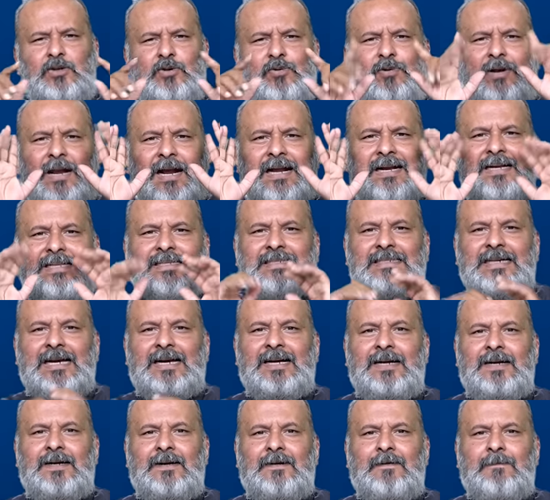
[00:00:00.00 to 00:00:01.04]
You will understand
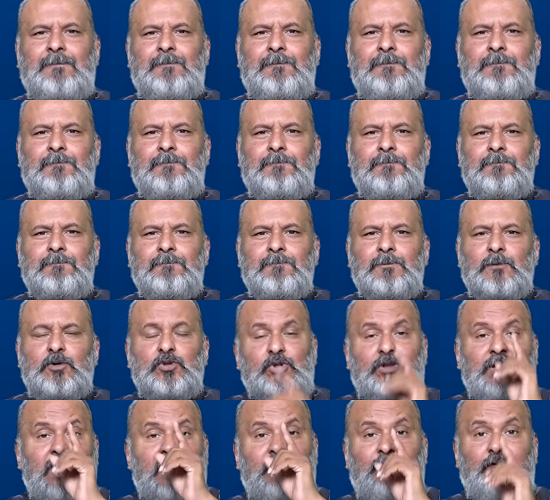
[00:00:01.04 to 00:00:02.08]
it.
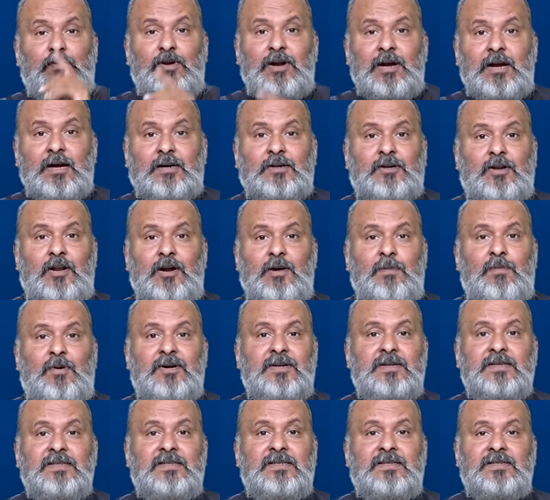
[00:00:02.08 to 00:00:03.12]
So therefore, electoral
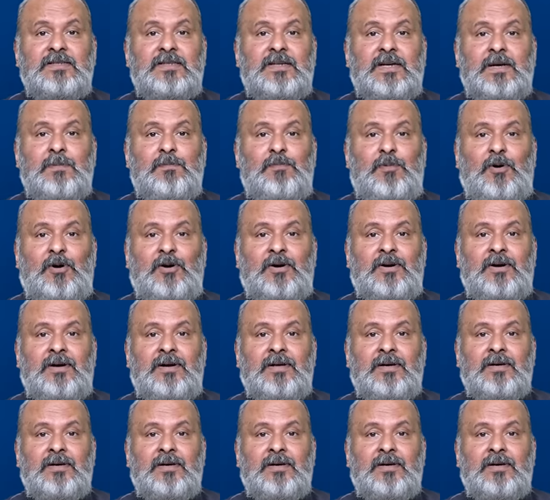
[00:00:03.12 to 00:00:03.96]
bond is important.